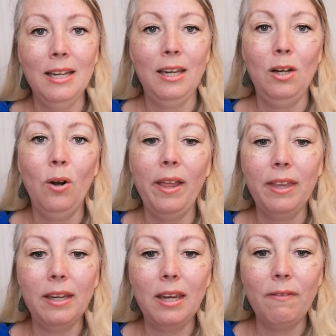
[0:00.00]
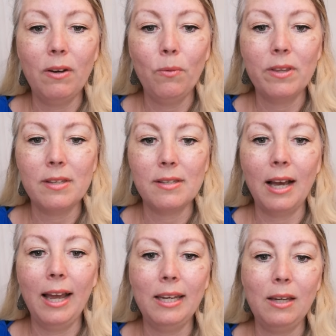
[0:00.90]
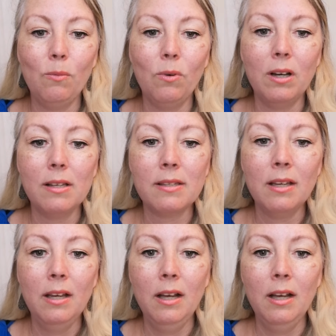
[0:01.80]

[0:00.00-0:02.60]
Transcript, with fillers: you know, I think even with society was